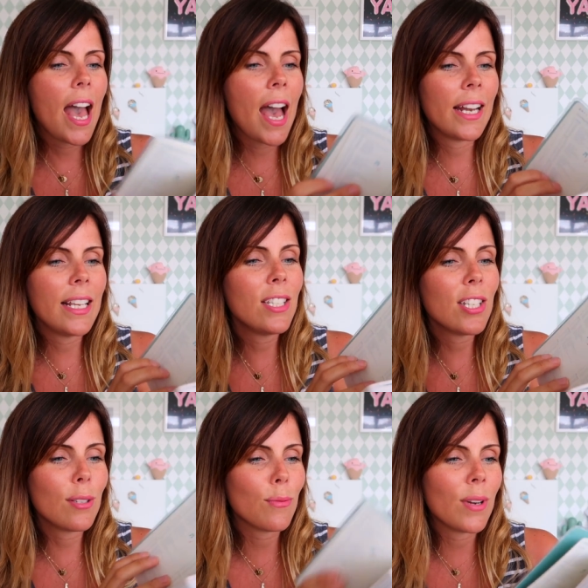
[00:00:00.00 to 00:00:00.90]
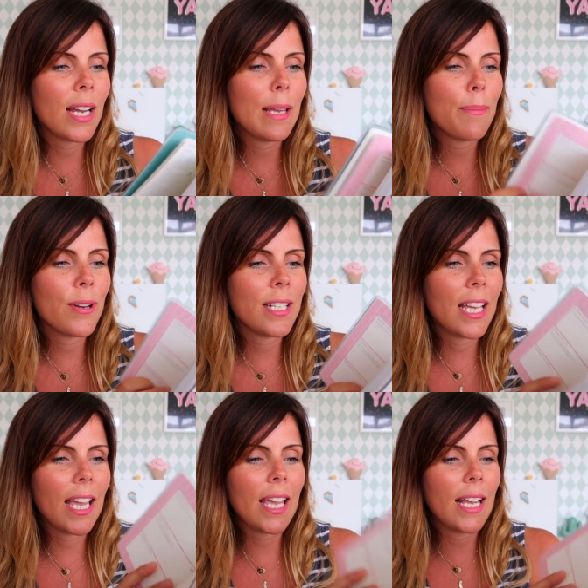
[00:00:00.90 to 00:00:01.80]
and it's just really pretty.
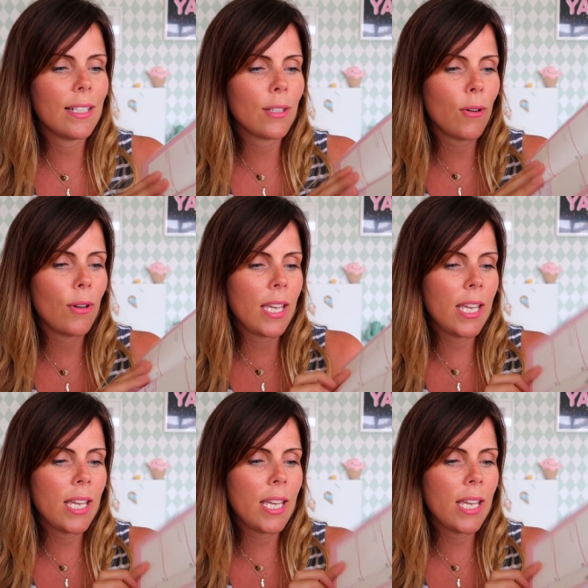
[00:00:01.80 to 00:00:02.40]
It's got